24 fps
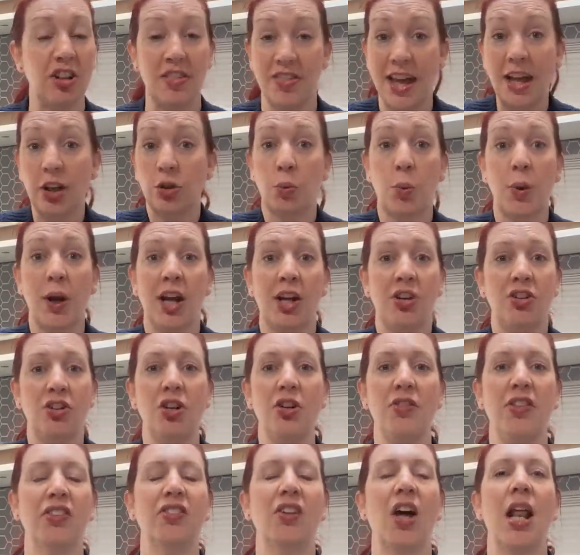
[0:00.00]
And that's why I
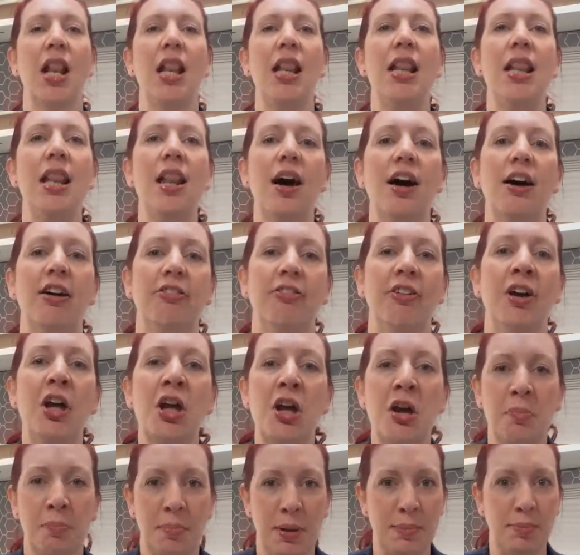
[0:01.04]
do this. I love
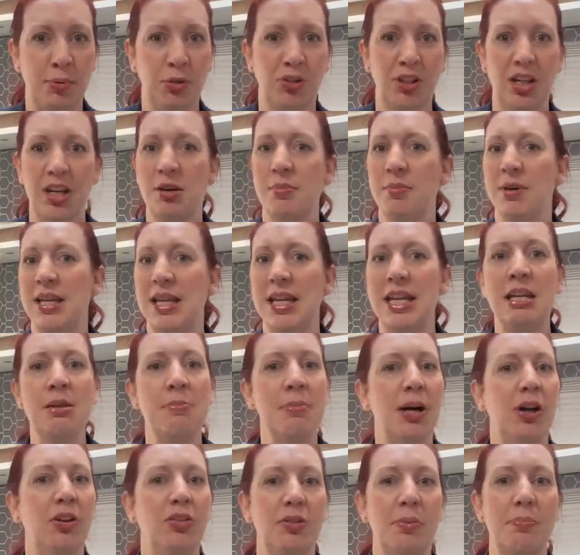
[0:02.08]
people sending me
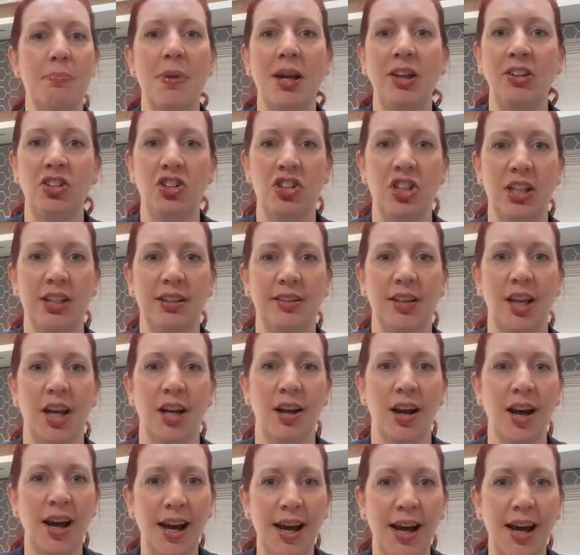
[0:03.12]
emails and messages going,